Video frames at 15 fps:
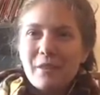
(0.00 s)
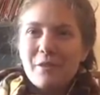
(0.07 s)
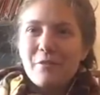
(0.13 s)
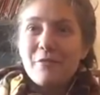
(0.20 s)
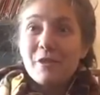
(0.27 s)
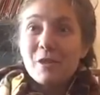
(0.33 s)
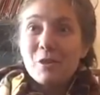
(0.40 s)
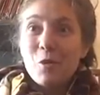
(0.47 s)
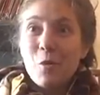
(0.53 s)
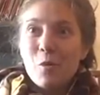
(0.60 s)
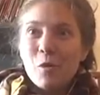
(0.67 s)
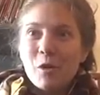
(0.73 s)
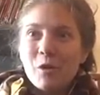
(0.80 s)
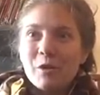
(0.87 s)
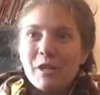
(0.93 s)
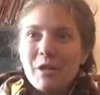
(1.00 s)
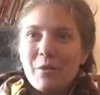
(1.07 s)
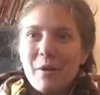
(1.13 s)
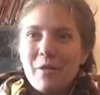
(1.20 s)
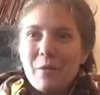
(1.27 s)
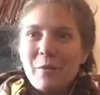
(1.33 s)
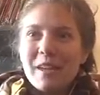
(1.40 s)
the physical world in a
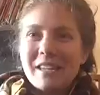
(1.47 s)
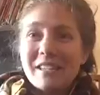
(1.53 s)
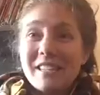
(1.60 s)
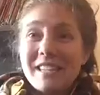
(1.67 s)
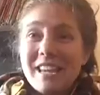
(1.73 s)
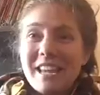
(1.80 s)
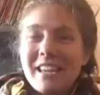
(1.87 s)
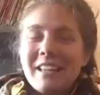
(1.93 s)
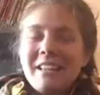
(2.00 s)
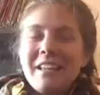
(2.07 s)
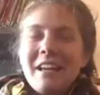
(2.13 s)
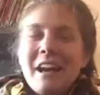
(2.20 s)
way that we can see.